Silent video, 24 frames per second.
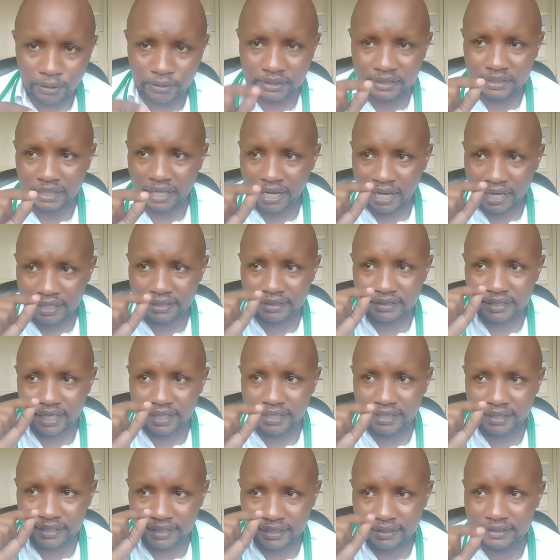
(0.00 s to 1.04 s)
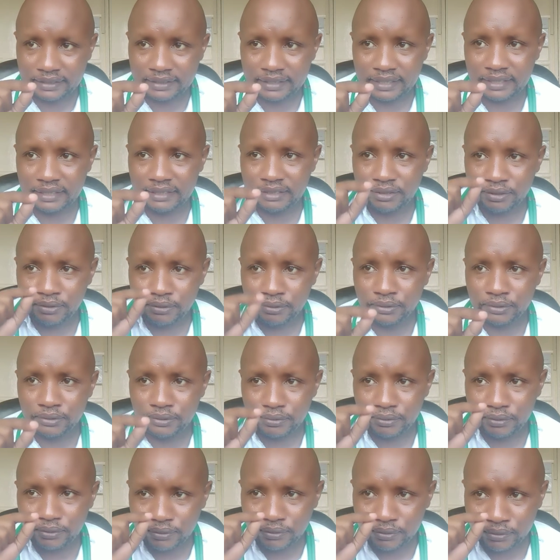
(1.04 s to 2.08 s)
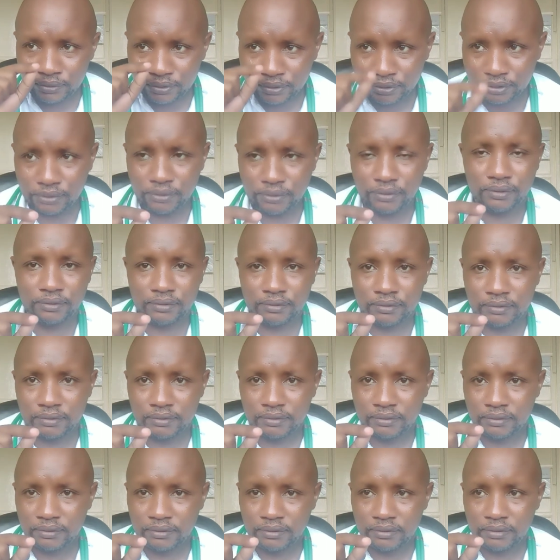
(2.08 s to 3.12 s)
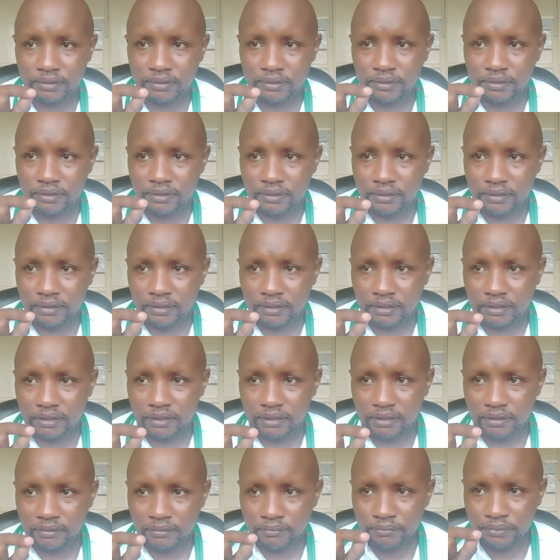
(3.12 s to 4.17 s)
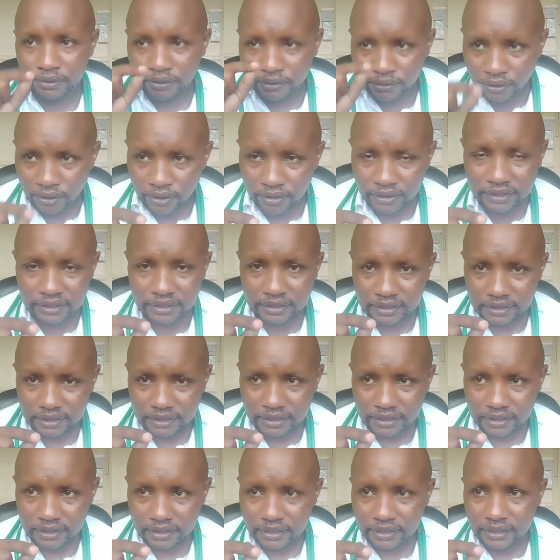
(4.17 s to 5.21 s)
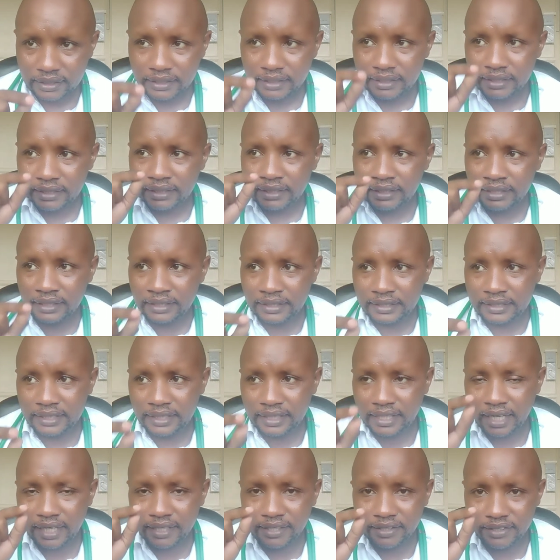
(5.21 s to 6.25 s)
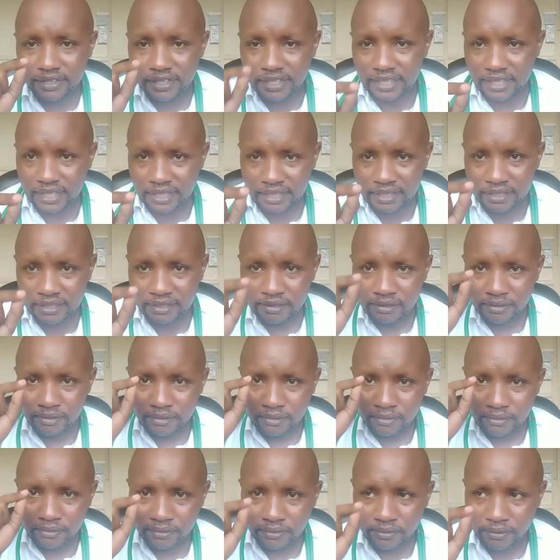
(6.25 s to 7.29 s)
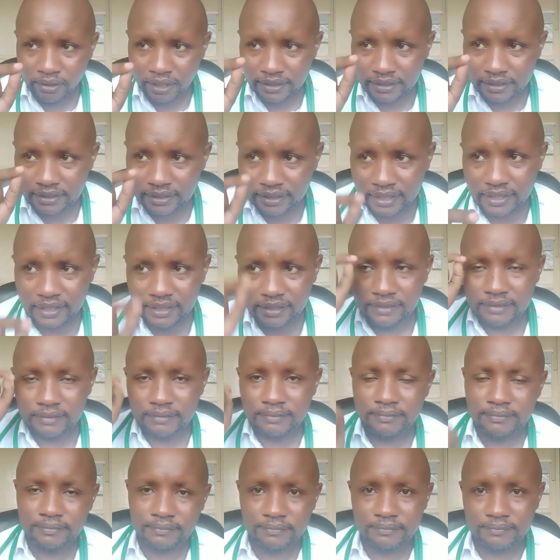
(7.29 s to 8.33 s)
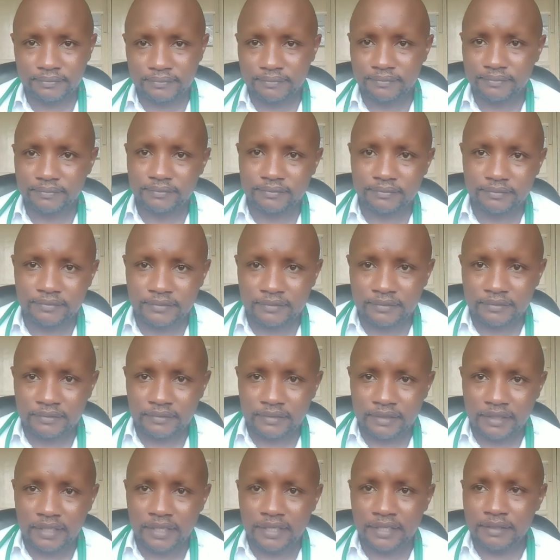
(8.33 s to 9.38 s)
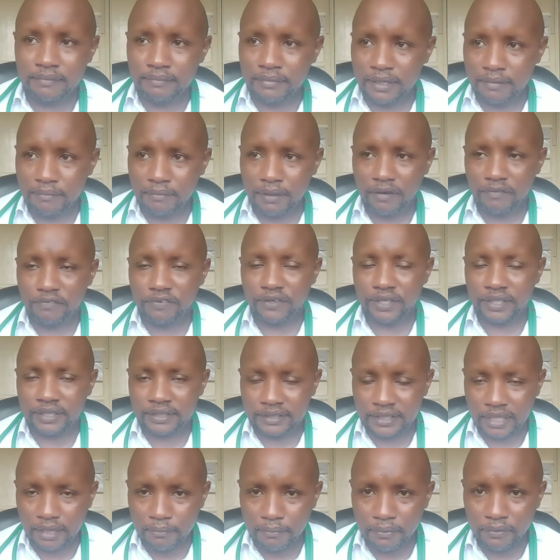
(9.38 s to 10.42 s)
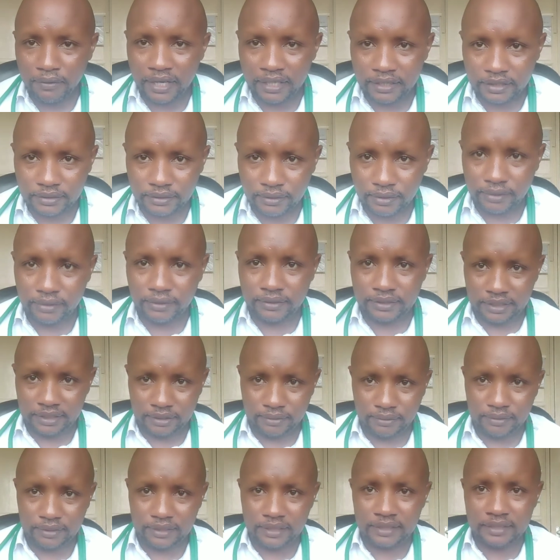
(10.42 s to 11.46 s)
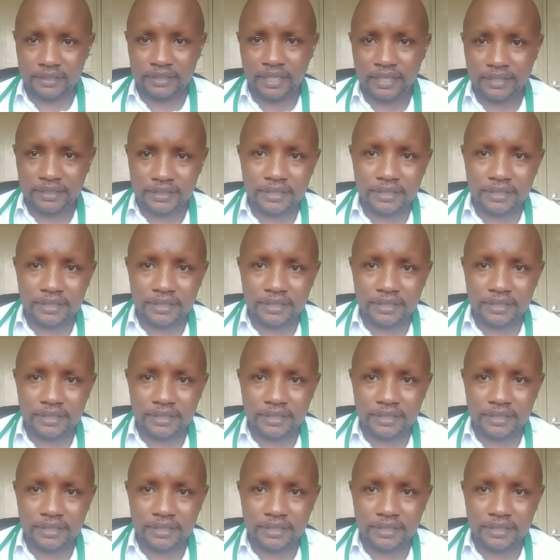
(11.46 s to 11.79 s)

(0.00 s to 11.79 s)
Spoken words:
has directed you to do so, because it can thin your skin. Remember, for example, hydrocortisone is an